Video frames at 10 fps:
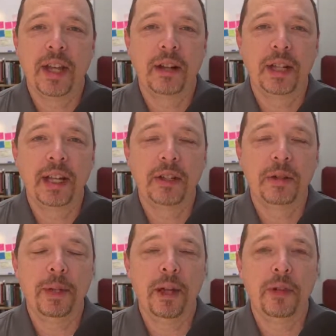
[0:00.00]
That'll get
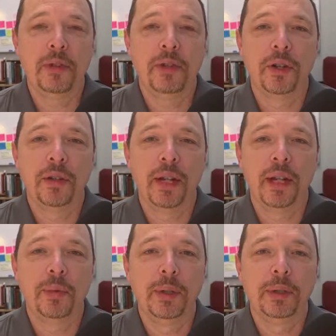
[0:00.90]
to me also,
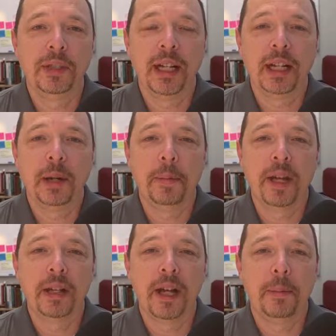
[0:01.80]
and we'll take up
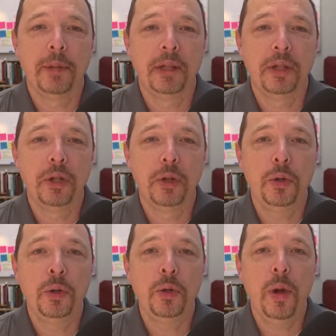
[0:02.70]
that topic
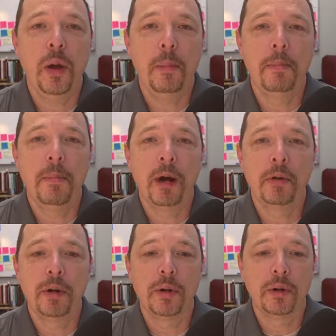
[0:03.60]

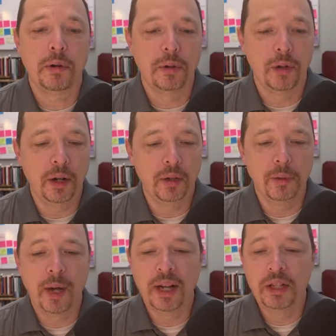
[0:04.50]
tomorrow.
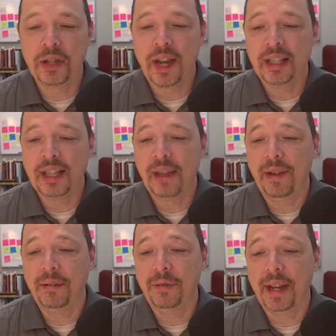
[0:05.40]
Otherwise, you guys
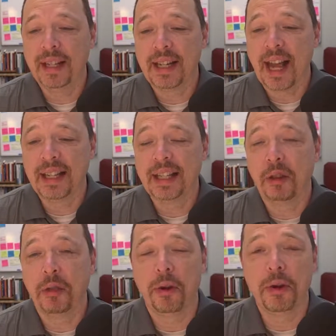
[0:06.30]
have a
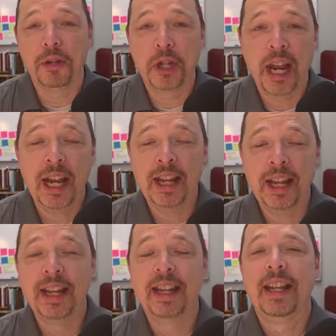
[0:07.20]
fantastic Thursday,
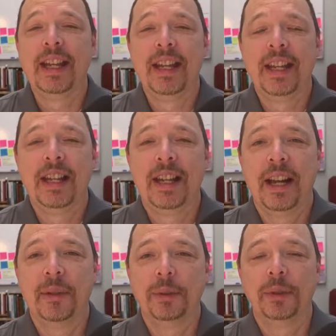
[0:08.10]
and
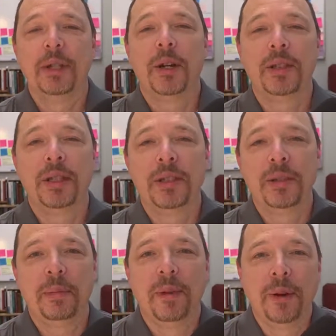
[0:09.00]
I will talk to you
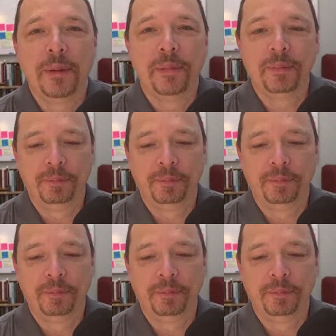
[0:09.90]
tomorrow.